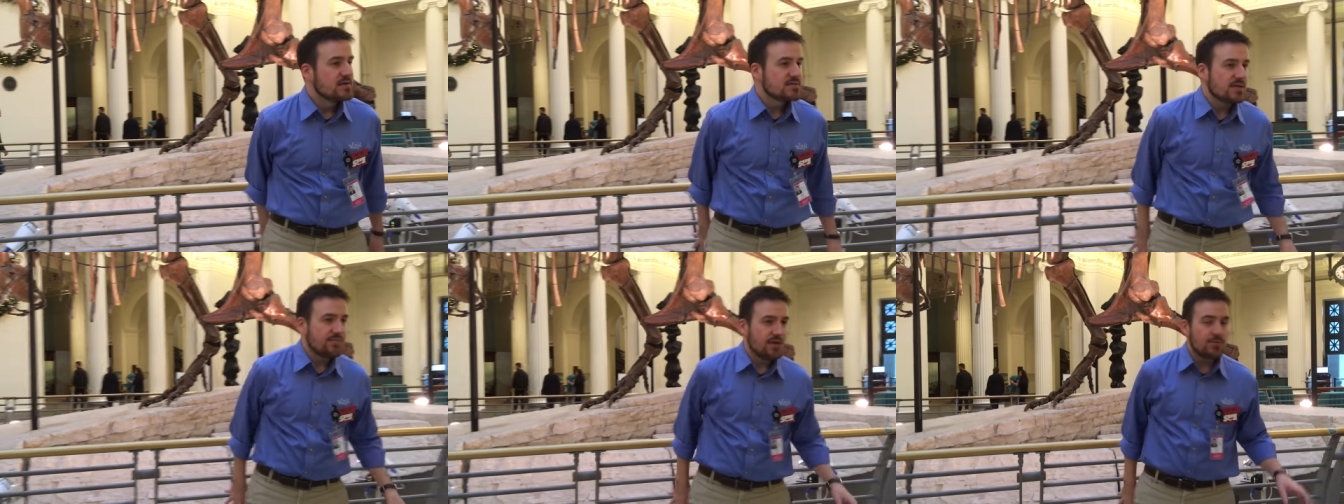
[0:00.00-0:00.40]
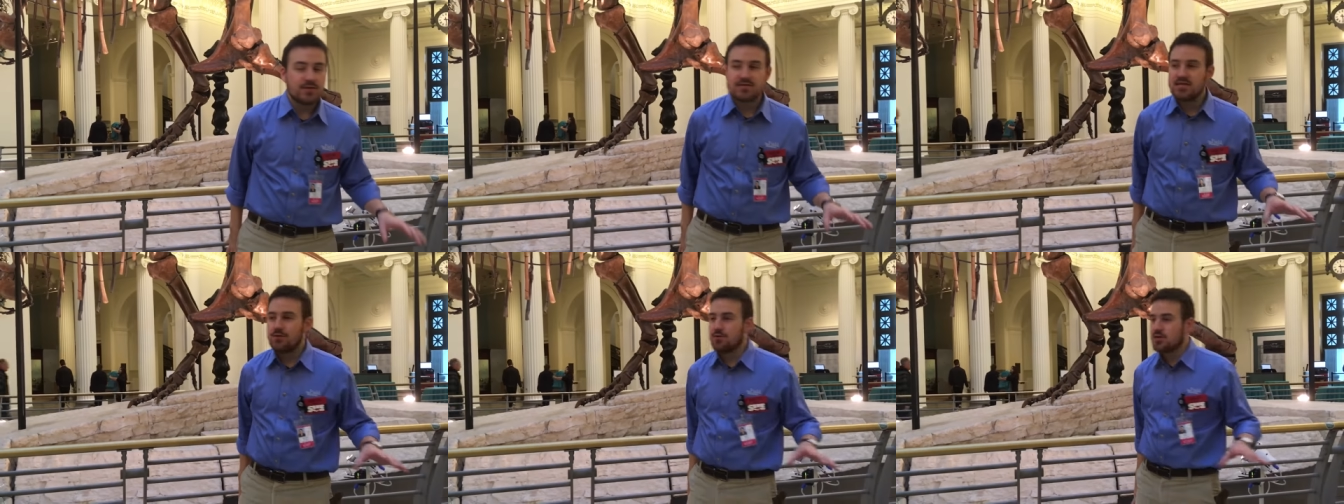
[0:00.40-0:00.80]
something
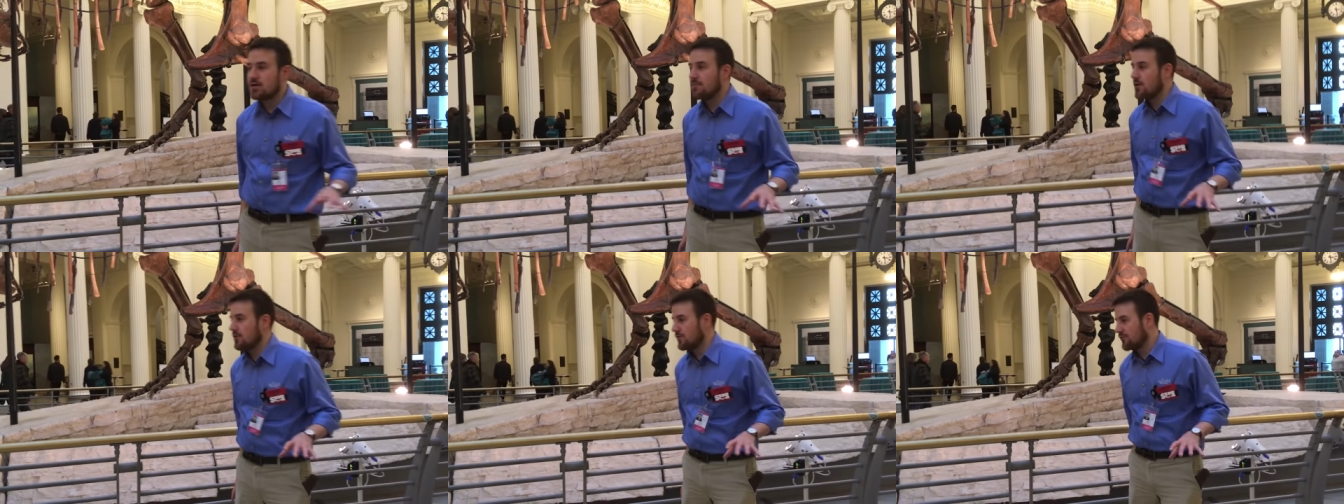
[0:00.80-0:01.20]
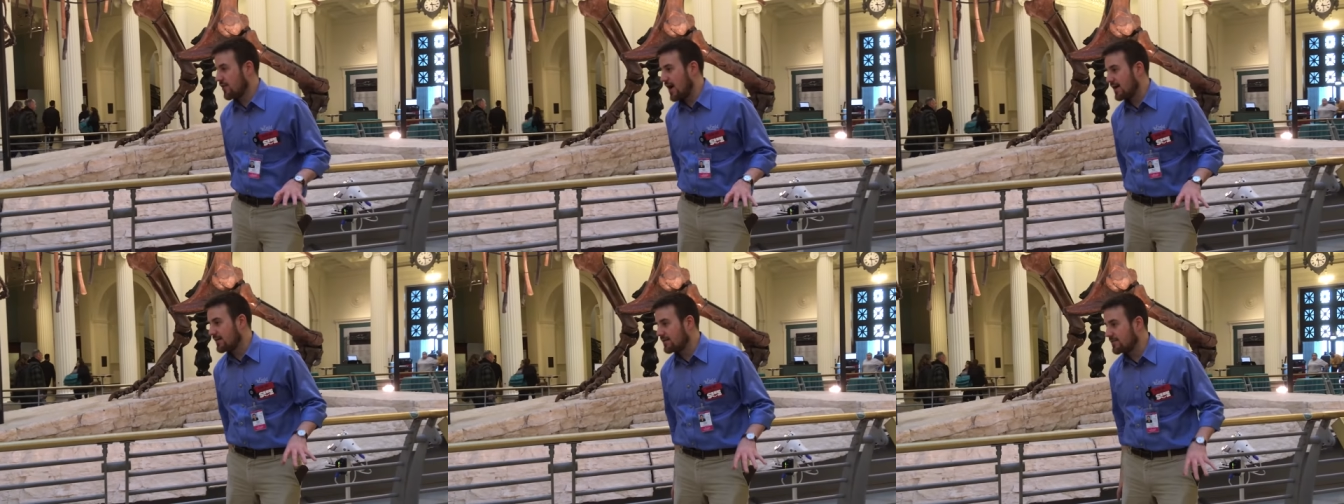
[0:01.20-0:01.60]
we see with Komodo
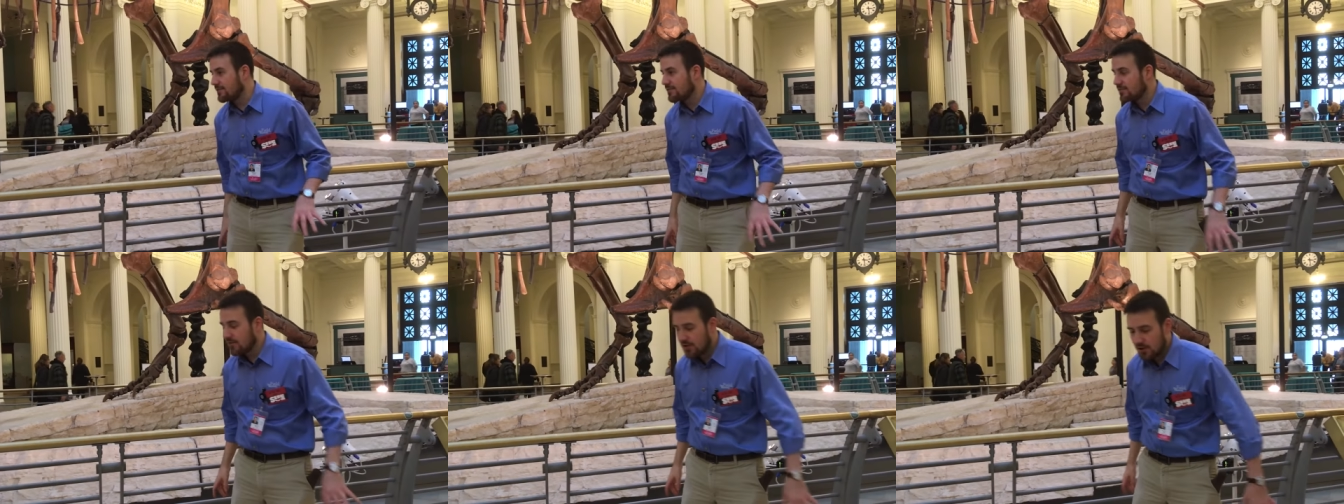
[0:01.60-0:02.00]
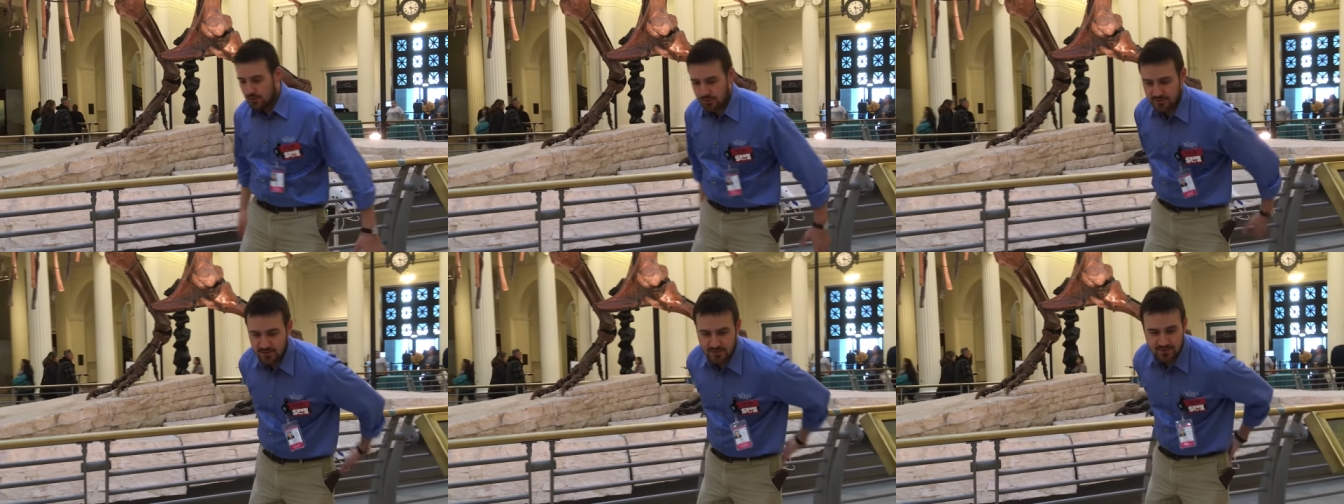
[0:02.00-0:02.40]
dragons,
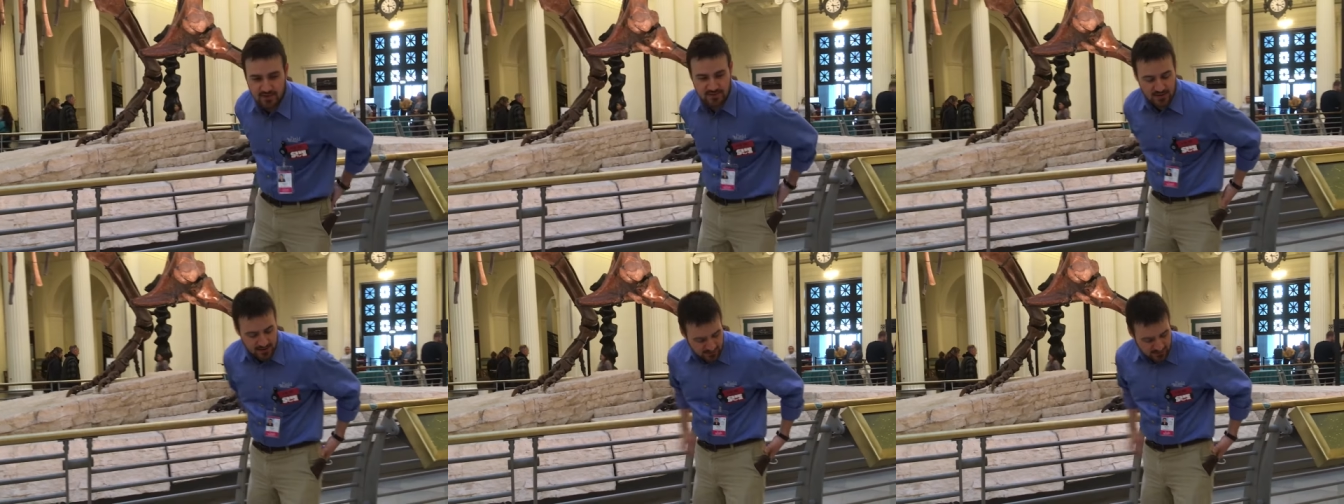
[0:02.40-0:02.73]
which is that